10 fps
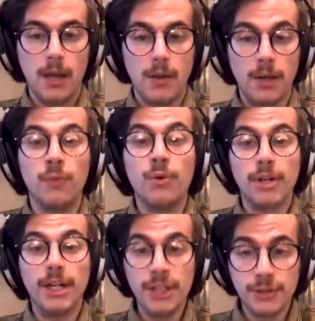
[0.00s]
And we're
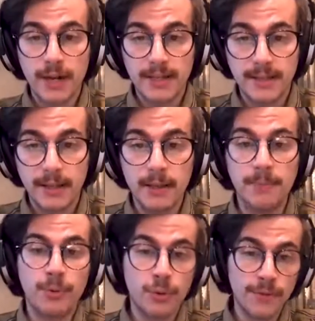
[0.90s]
interested in
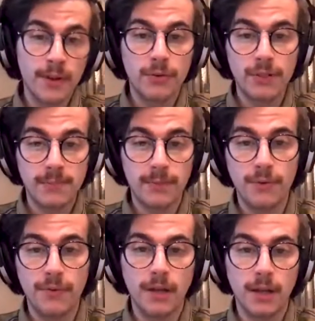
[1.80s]
proving or
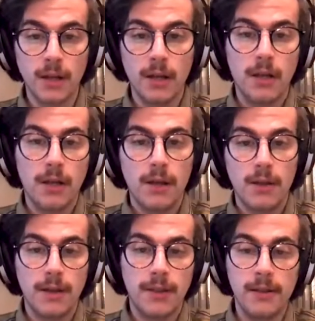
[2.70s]
disproving
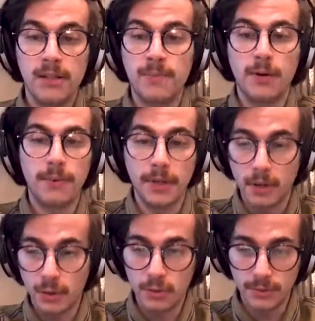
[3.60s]
that this property
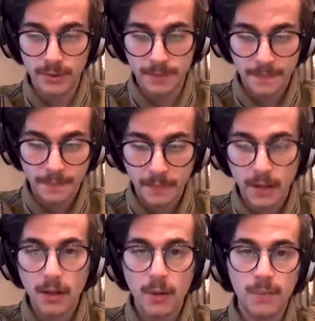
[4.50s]
holds.
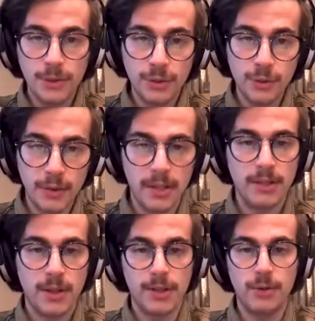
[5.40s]
We do this
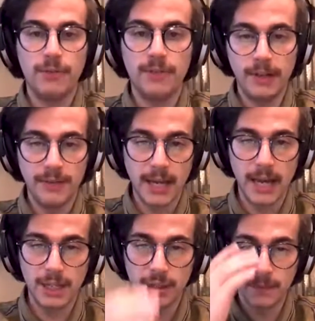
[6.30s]
through
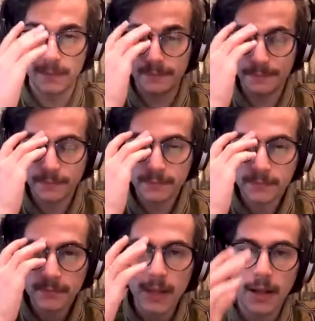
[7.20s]
verification.
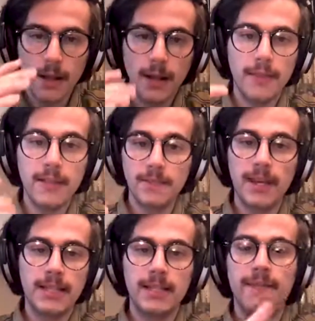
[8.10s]
This
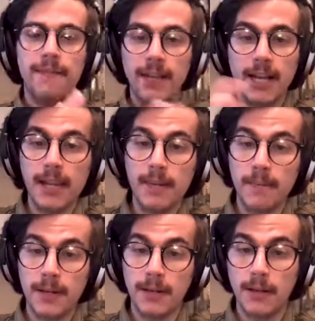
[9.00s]
means feeding
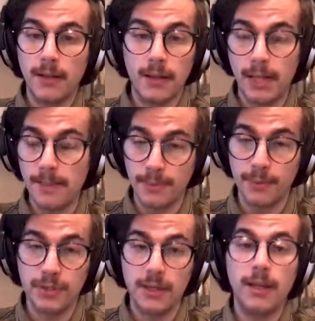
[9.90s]
an
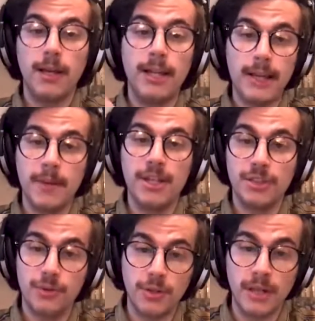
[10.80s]

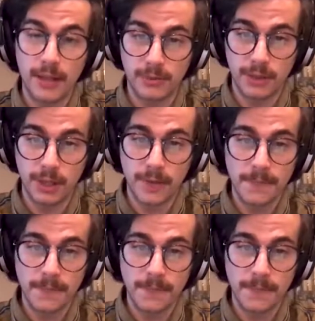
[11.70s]
image to the network,